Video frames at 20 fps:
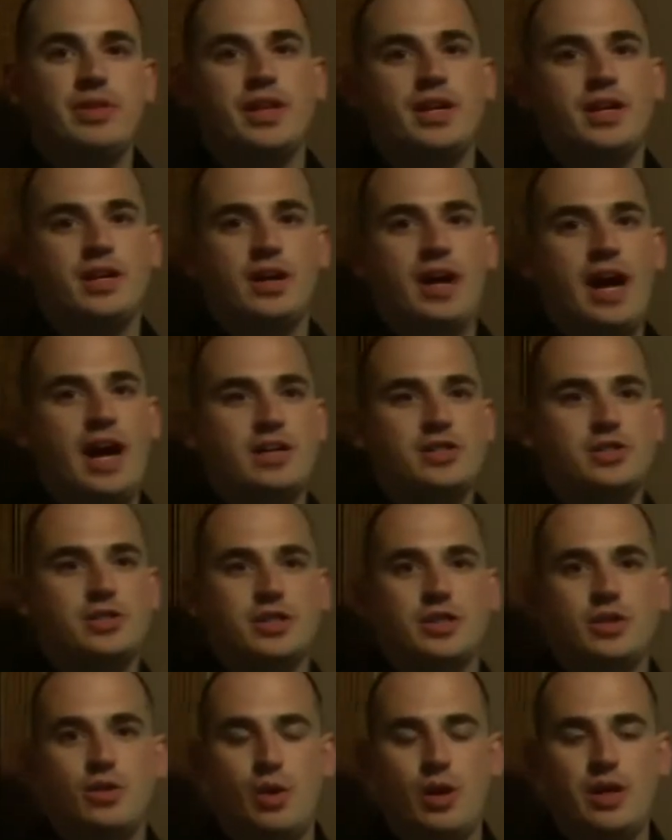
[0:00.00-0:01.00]
that are
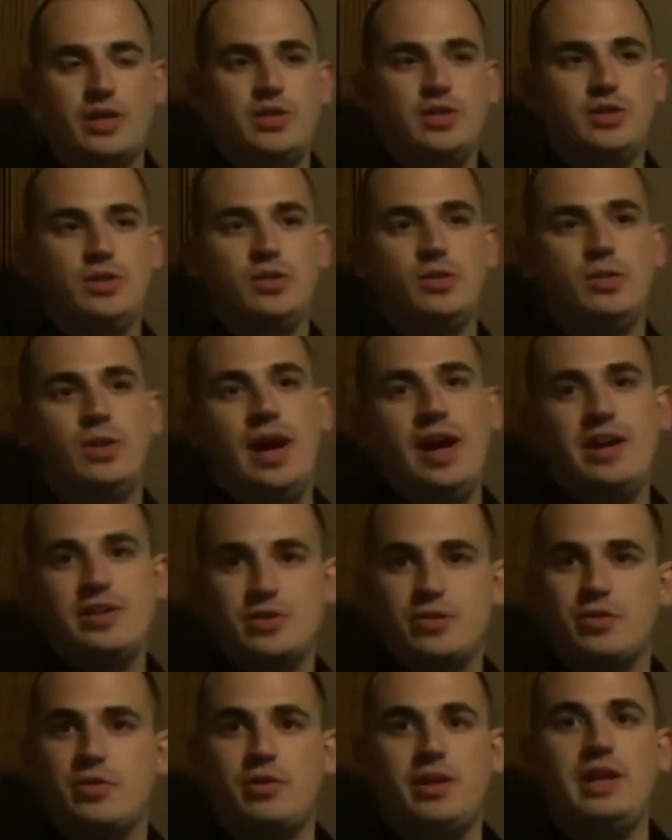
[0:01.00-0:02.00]
actually going to
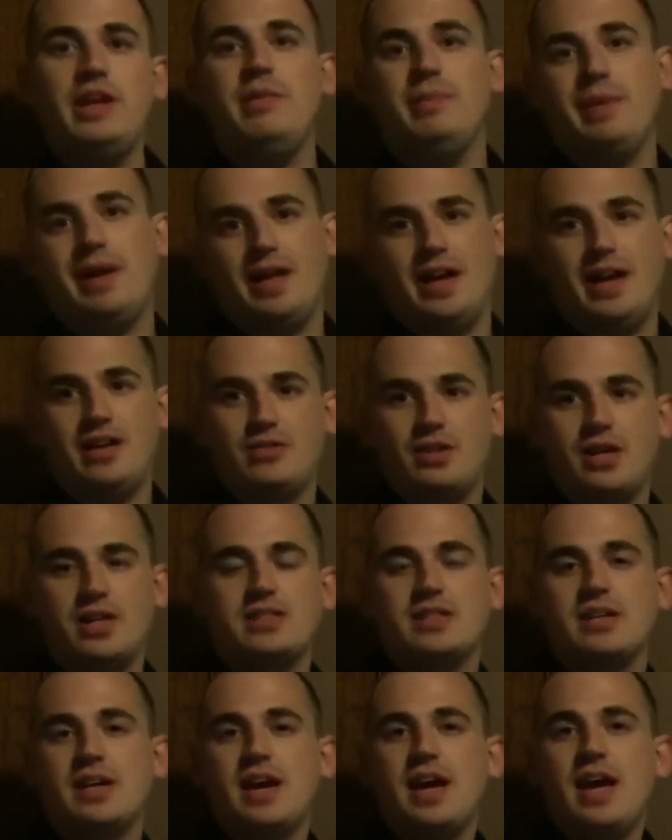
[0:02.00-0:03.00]
enter their email
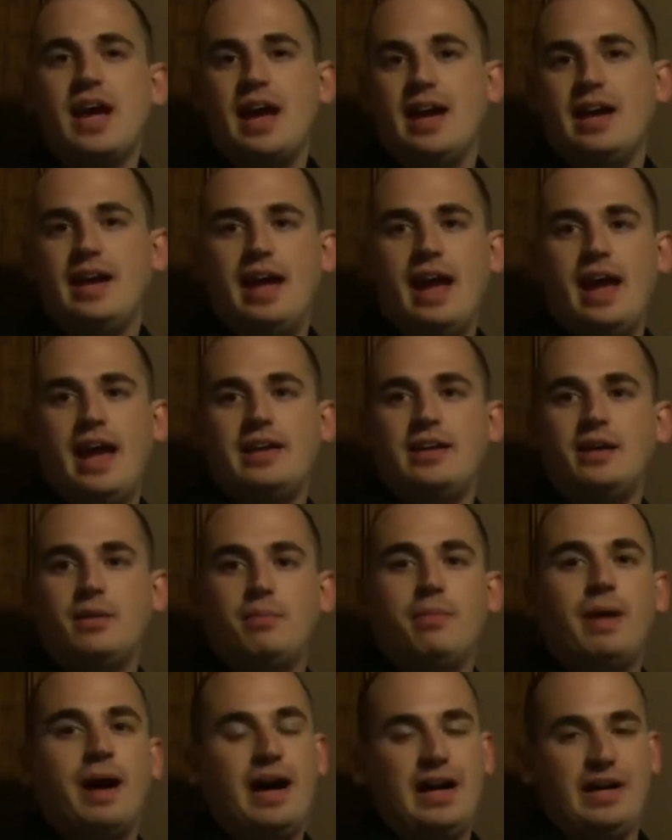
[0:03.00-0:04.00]
address and end
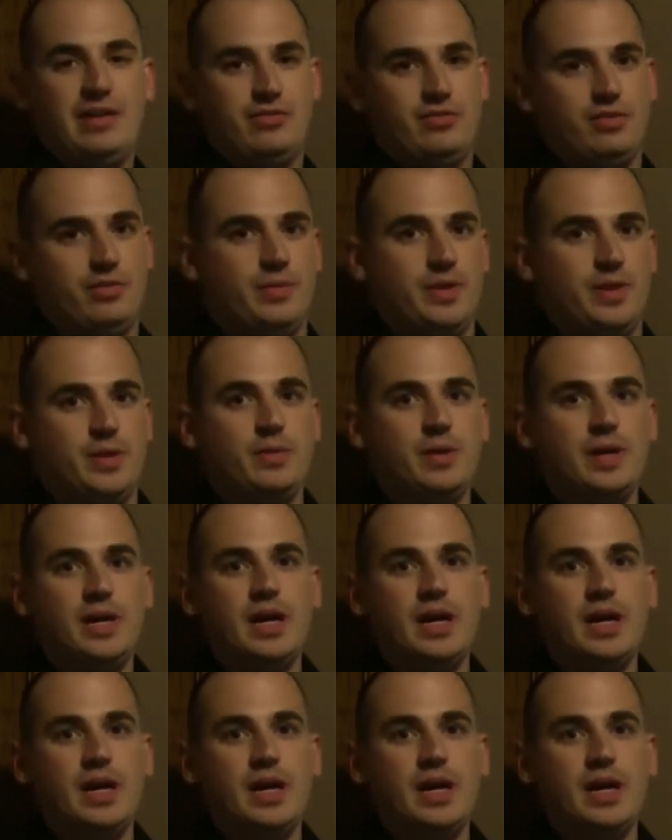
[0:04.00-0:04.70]
up buying from you.